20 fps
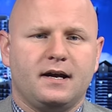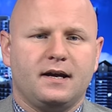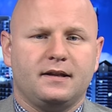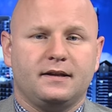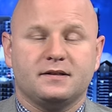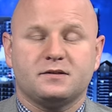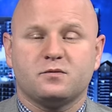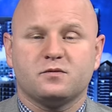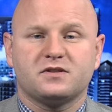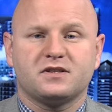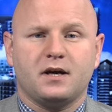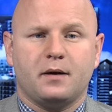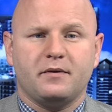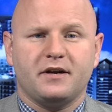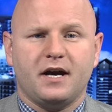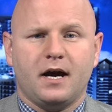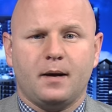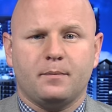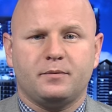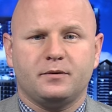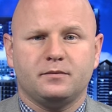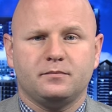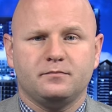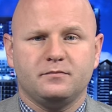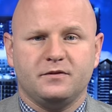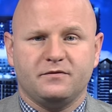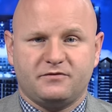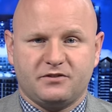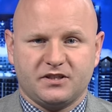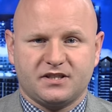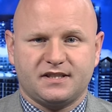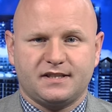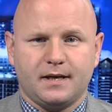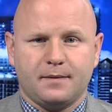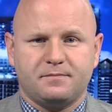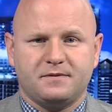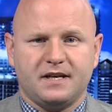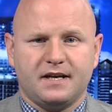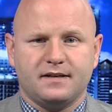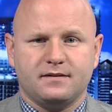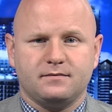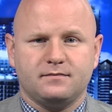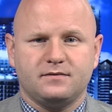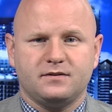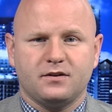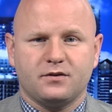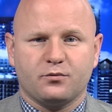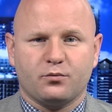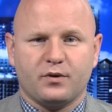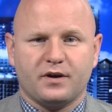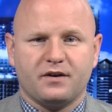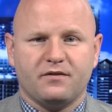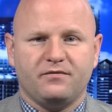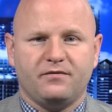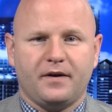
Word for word: That's what's coming up. You've just stepped in to the Ring of